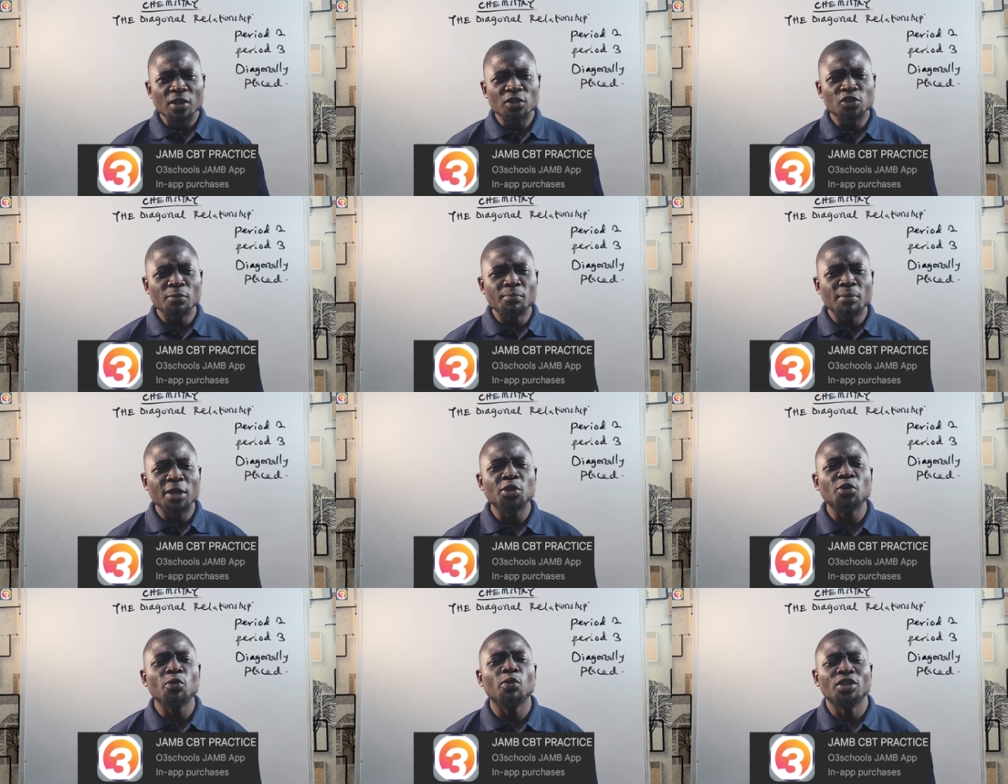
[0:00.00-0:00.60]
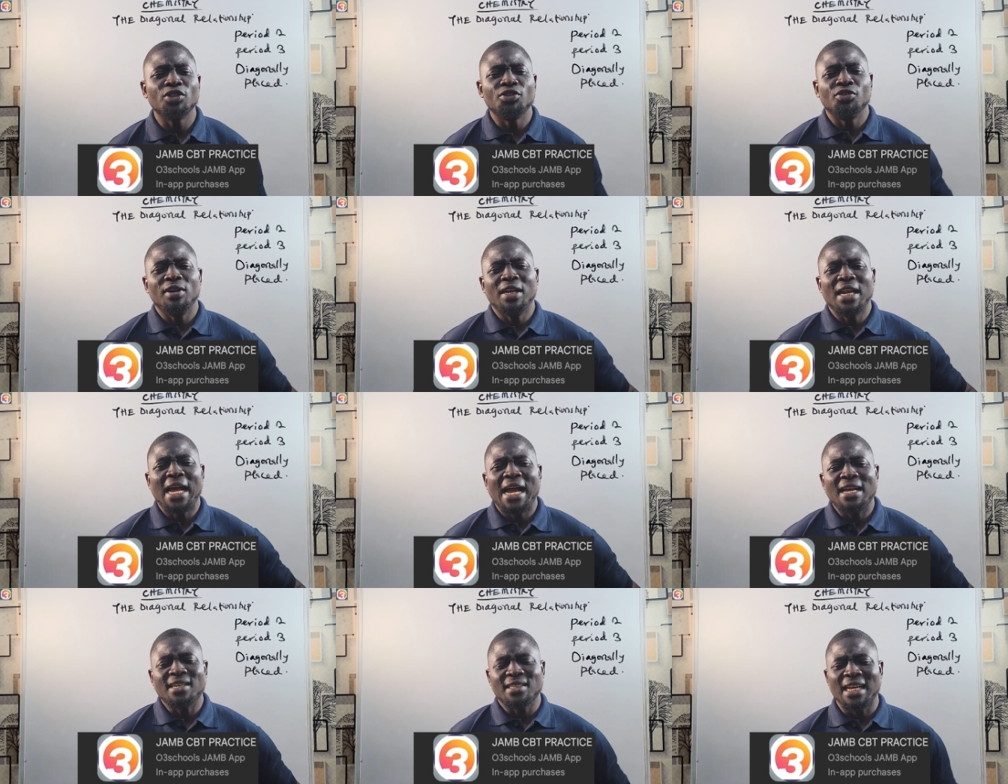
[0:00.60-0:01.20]
to make you what
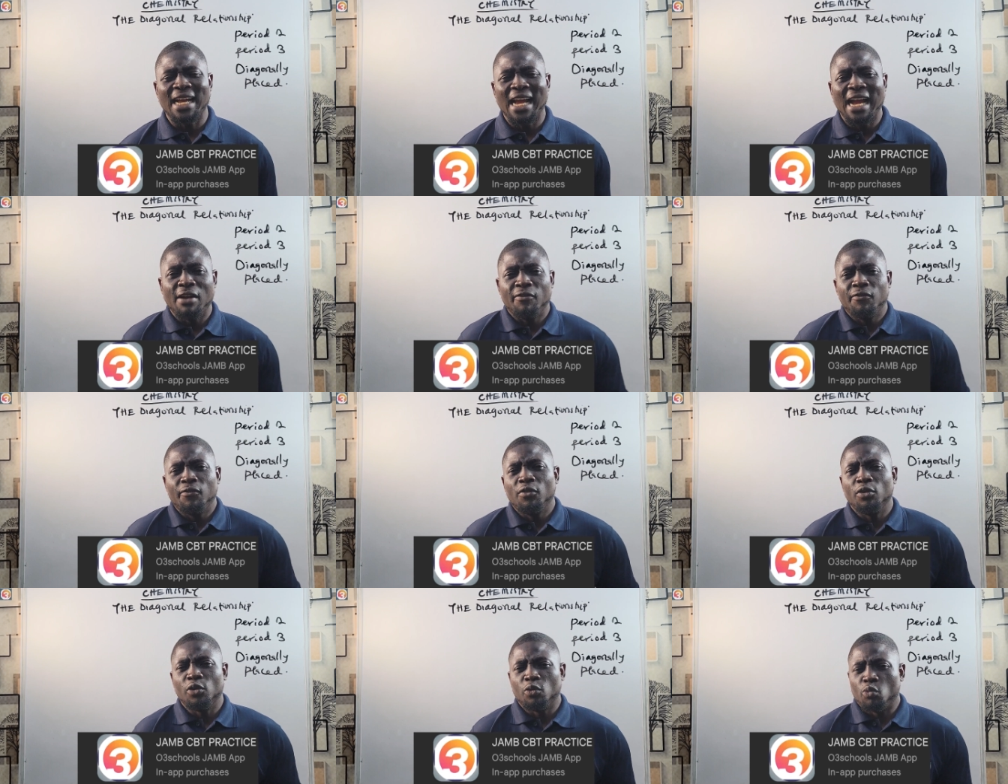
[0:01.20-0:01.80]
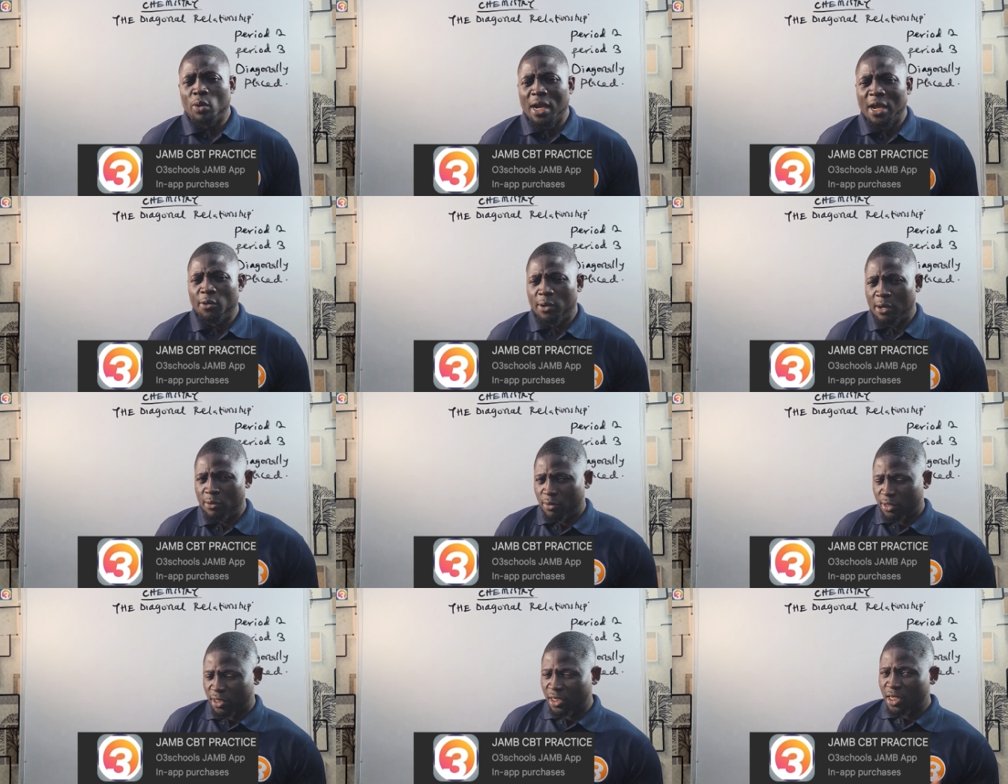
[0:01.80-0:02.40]
relax and have fun while you
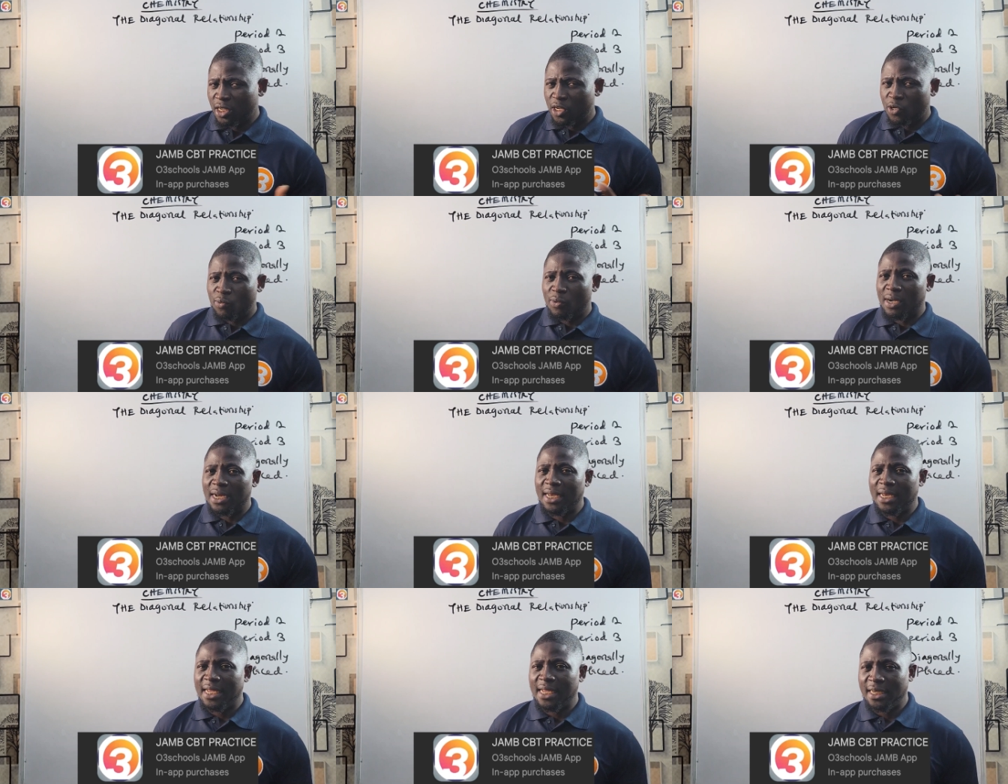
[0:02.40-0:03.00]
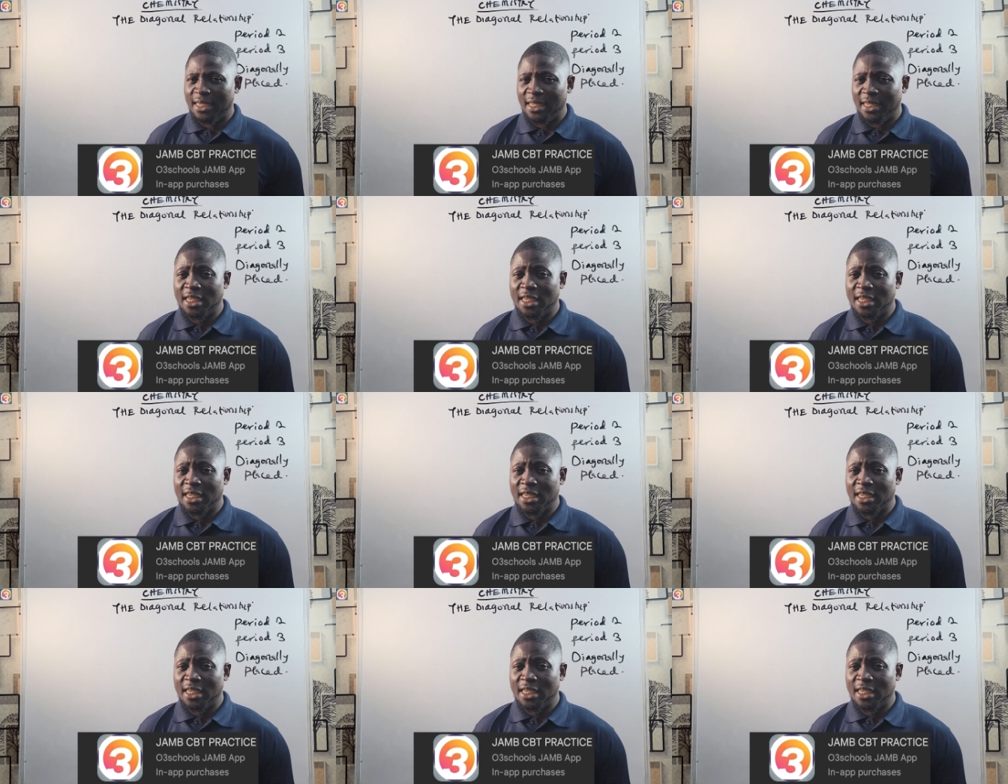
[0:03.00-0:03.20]
are what you are learning.